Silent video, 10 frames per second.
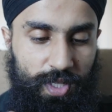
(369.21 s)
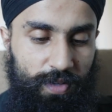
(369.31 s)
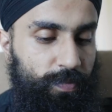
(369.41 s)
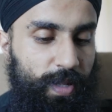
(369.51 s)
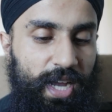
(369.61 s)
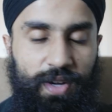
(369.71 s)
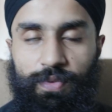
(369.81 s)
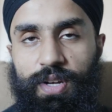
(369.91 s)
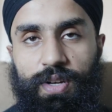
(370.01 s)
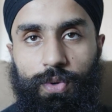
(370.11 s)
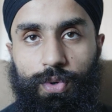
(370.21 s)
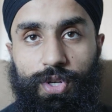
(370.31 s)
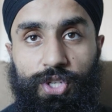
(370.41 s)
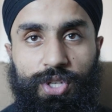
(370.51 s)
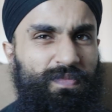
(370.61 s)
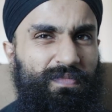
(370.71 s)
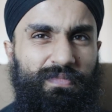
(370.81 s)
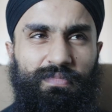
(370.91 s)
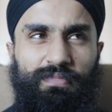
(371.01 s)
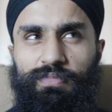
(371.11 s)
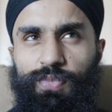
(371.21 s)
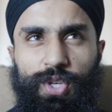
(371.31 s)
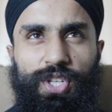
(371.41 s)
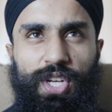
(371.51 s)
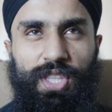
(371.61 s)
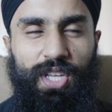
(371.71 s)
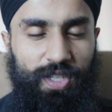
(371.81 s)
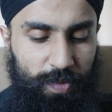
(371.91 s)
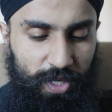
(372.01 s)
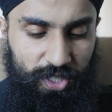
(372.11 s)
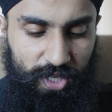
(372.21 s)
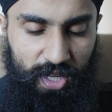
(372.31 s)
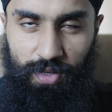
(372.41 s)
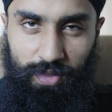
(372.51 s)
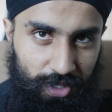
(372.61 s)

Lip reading: They have black, red, and orange, which I think is pretty standard.